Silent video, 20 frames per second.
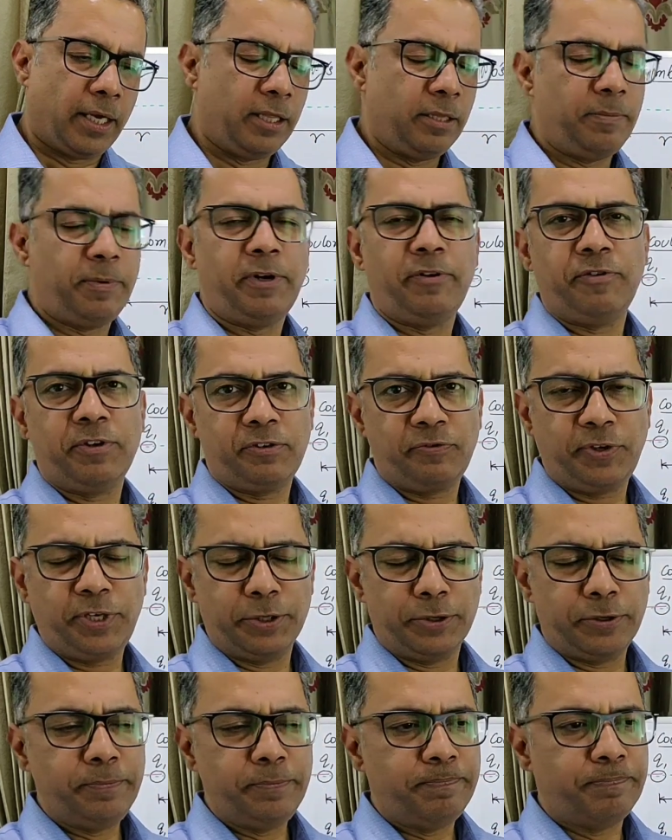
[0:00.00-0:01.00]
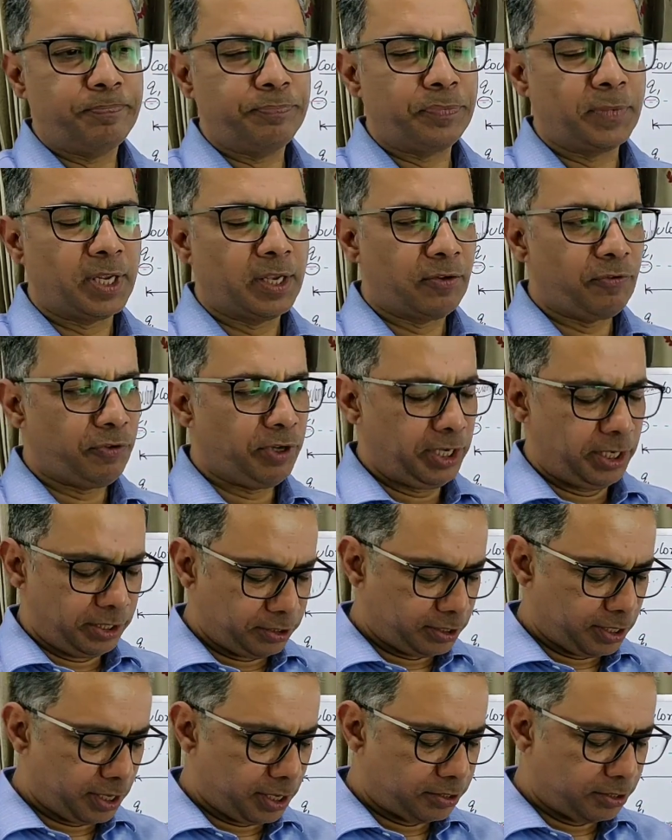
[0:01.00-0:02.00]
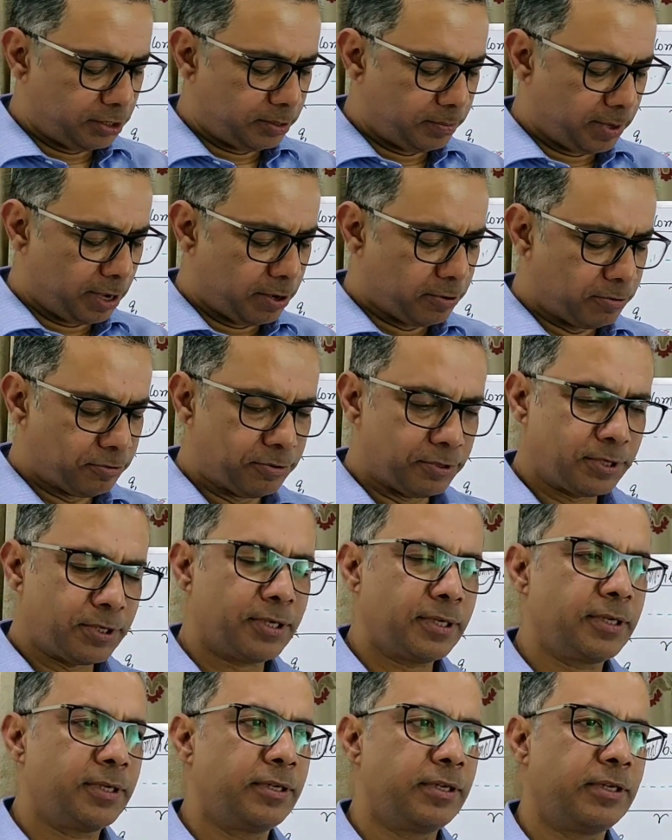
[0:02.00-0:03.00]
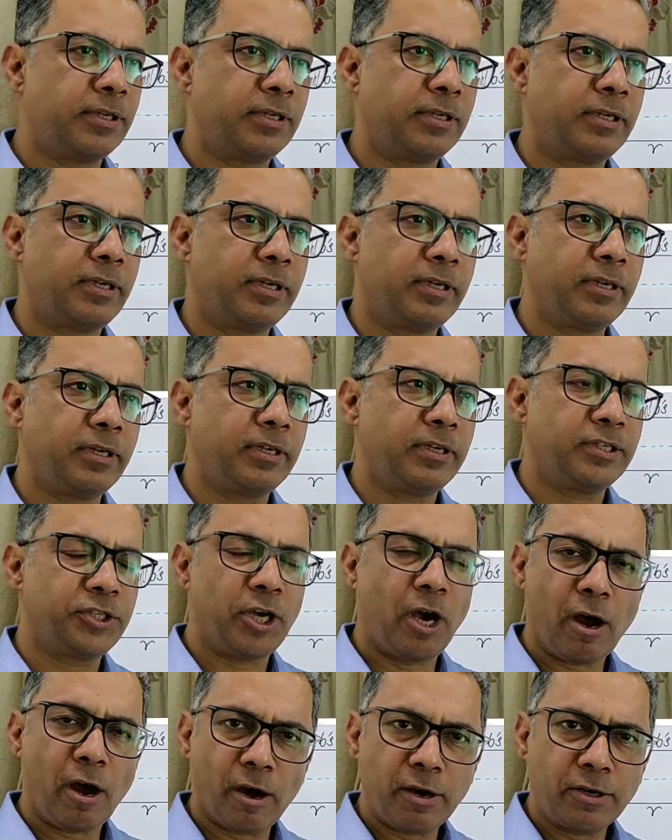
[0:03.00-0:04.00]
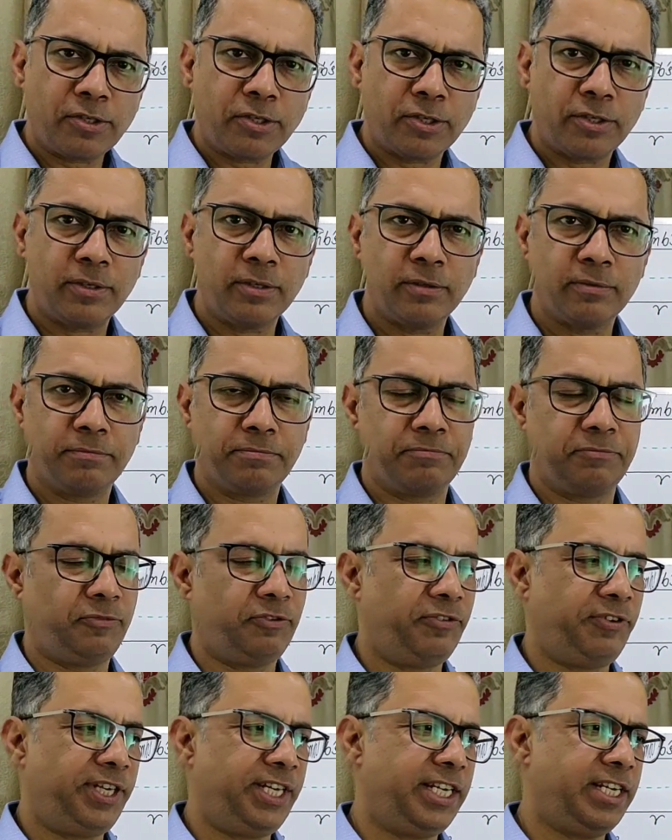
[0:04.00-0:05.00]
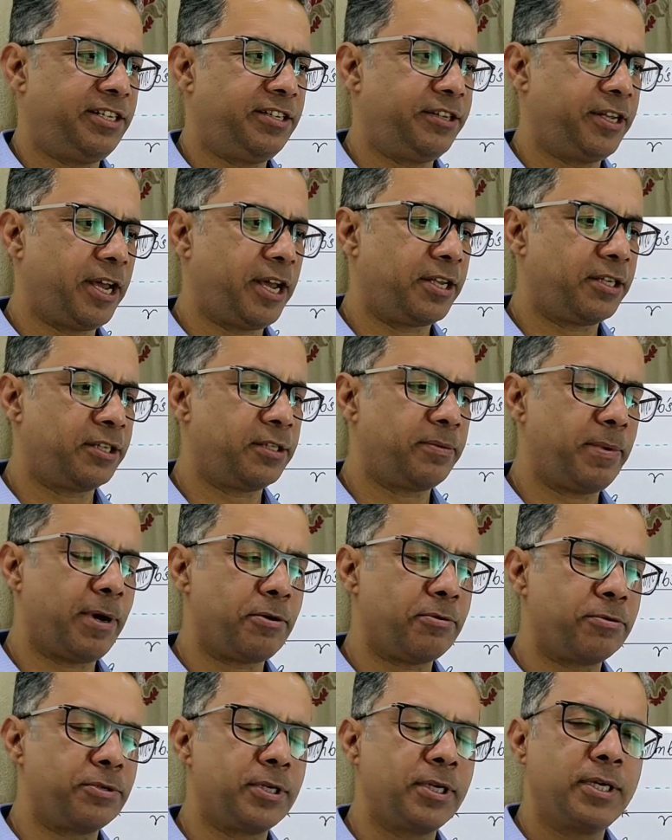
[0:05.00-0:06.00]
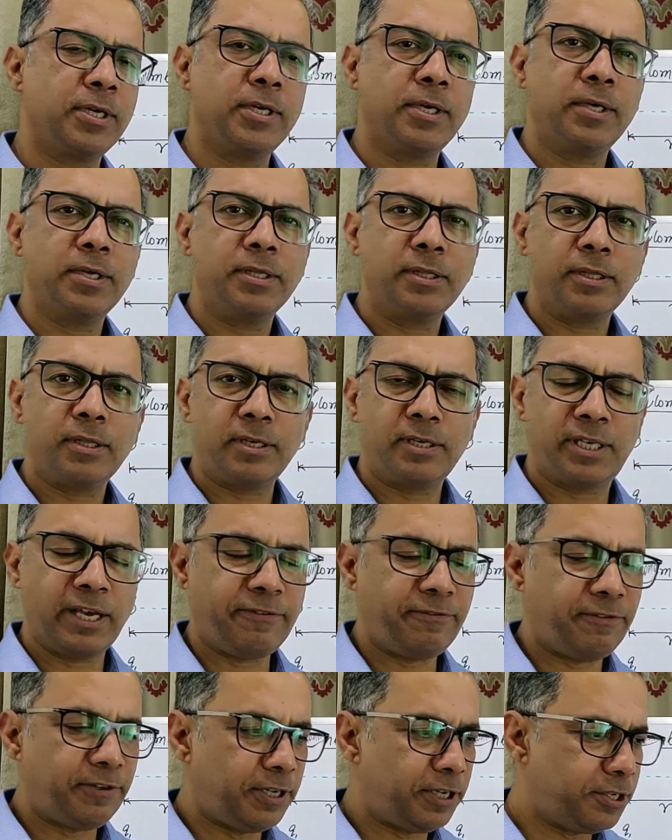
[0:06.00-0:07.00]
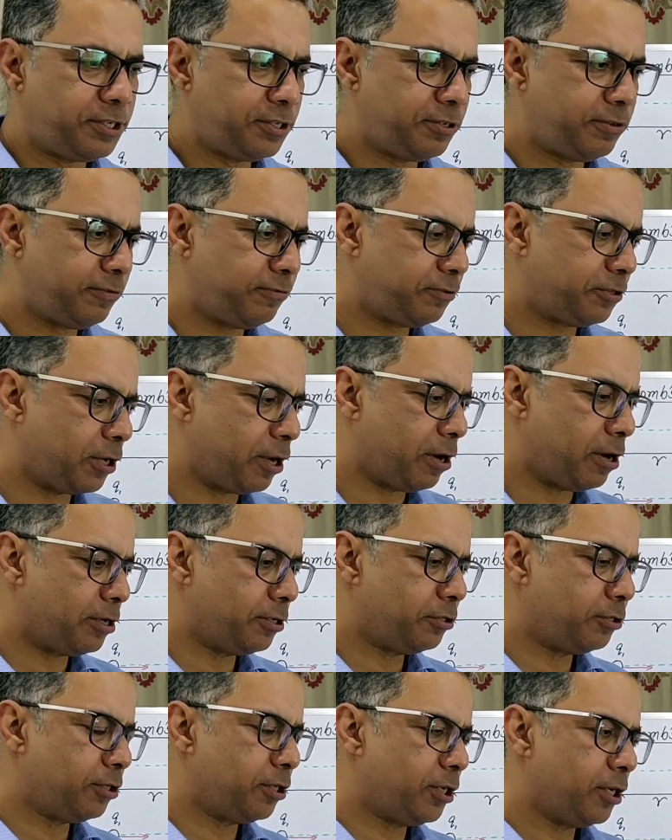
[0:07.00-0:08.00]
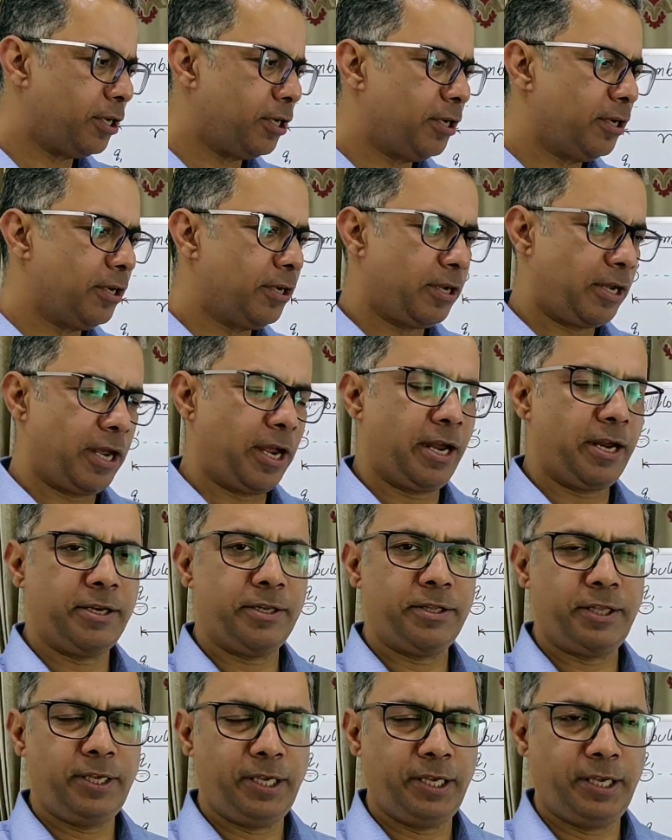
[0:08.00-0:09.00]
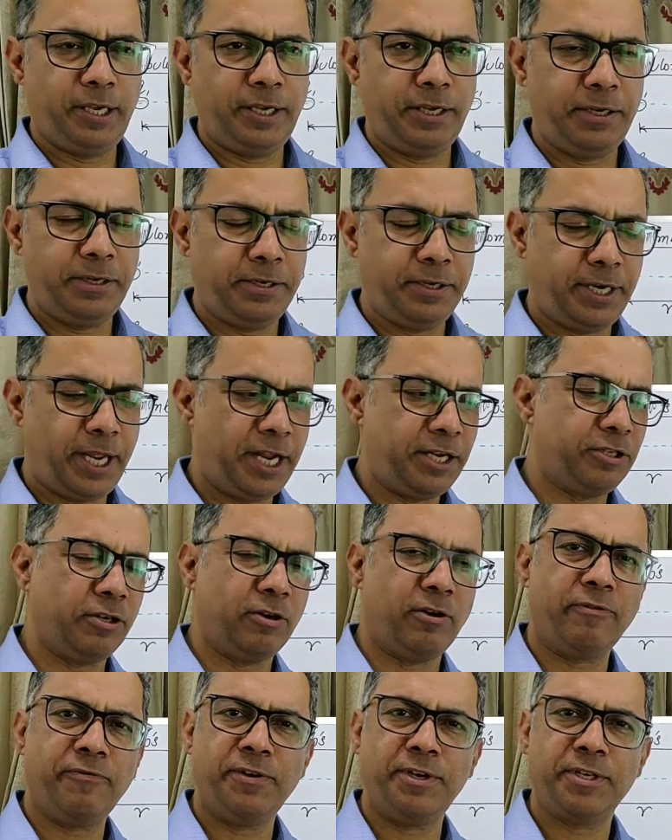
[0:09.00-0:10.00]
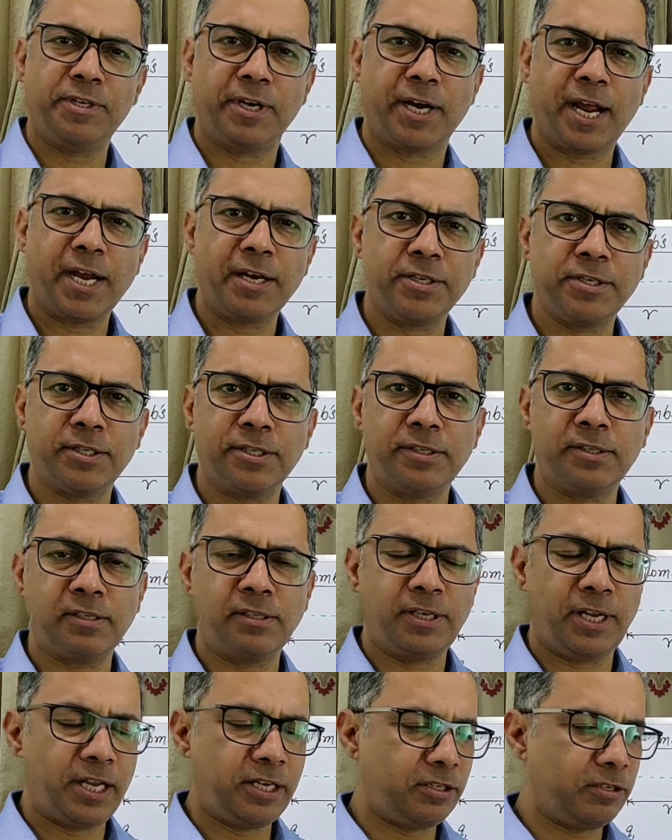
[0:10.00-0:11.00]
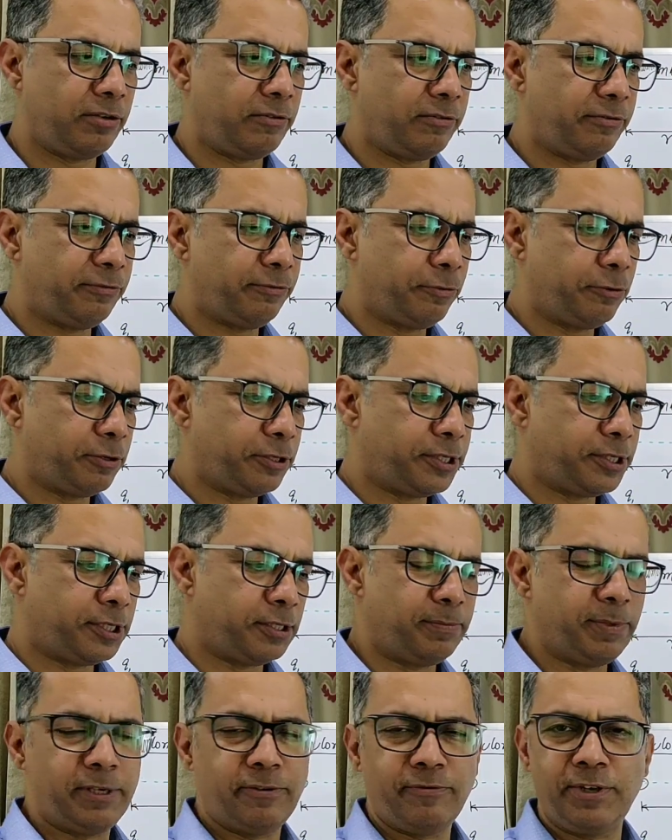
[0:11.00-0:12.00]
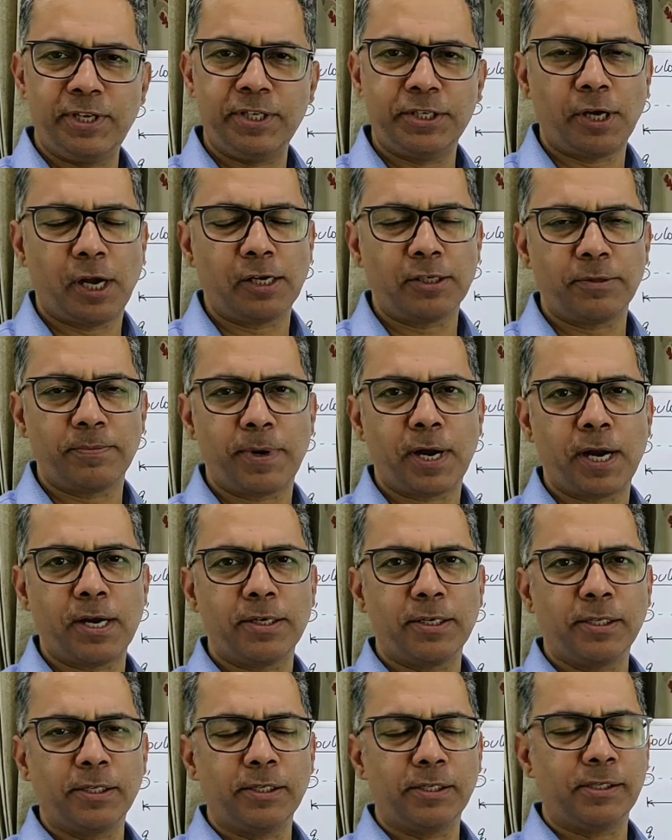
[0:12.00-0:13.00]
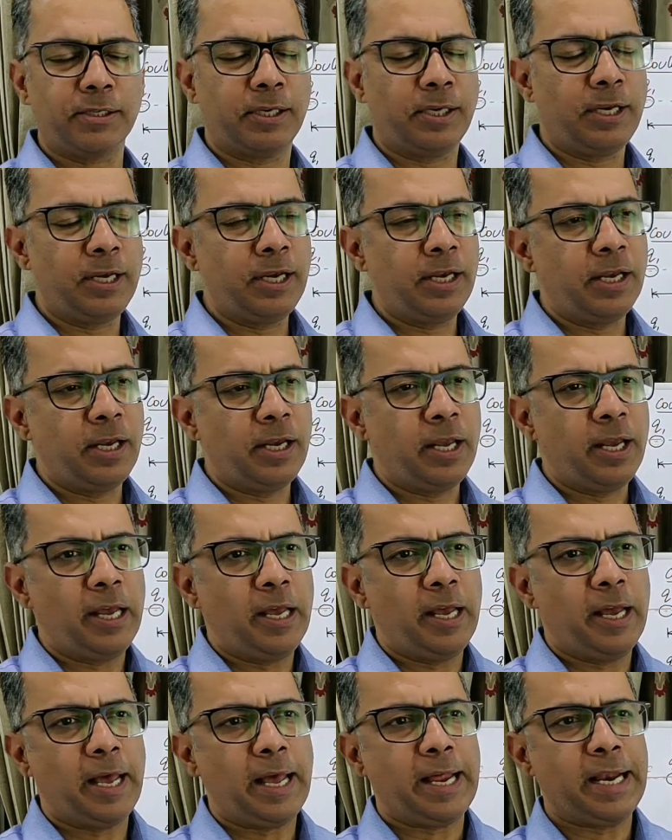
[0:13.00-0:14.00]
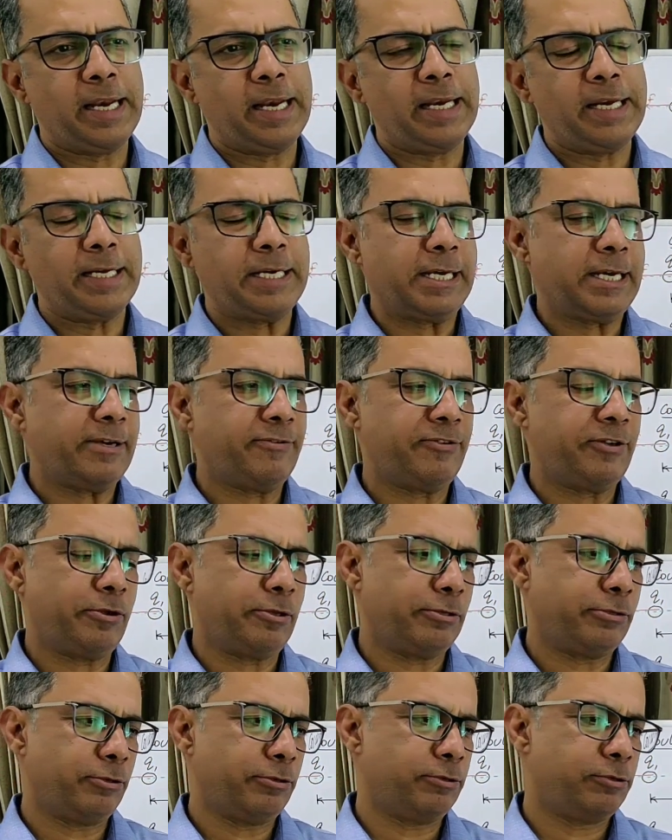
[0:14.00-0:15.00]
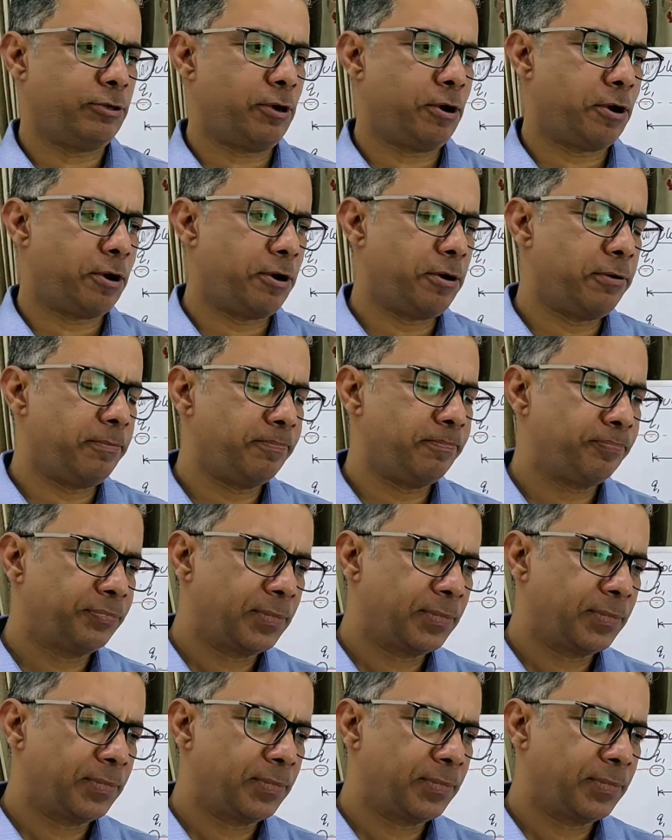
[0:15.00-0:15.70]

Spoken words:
In the previous video, we discussed about charge, we discussed about the definition of charge and the nature of interactions, nature of forces between charged particles, and we also saw